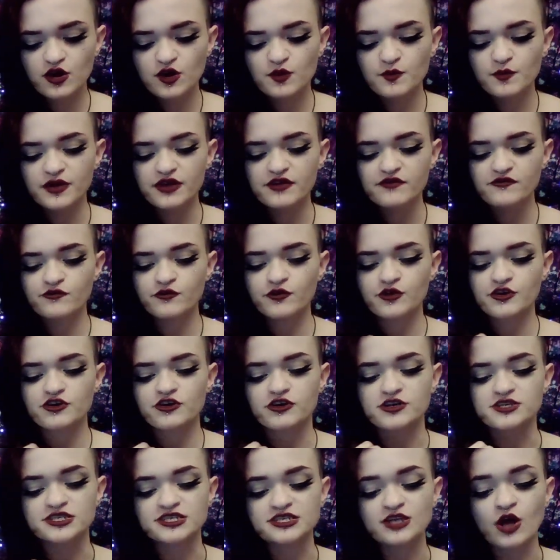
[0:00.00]
could be for
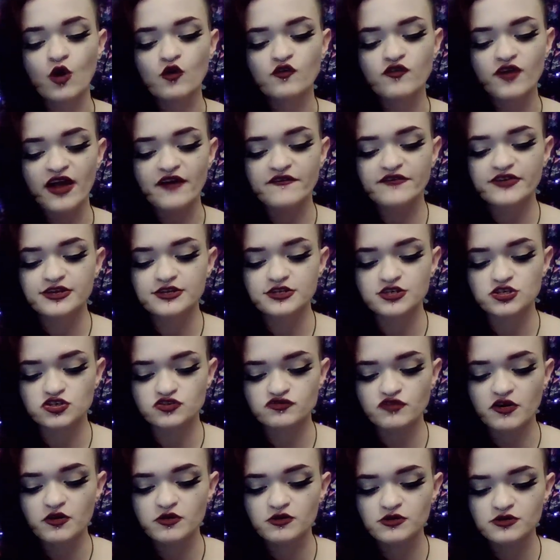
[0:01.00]
yourself having
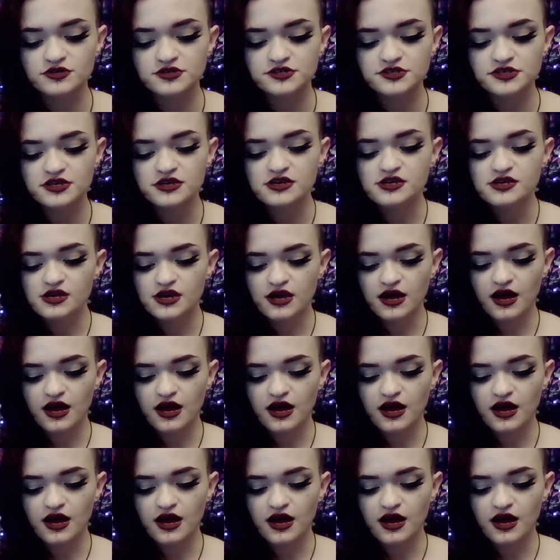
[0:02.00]
struggles,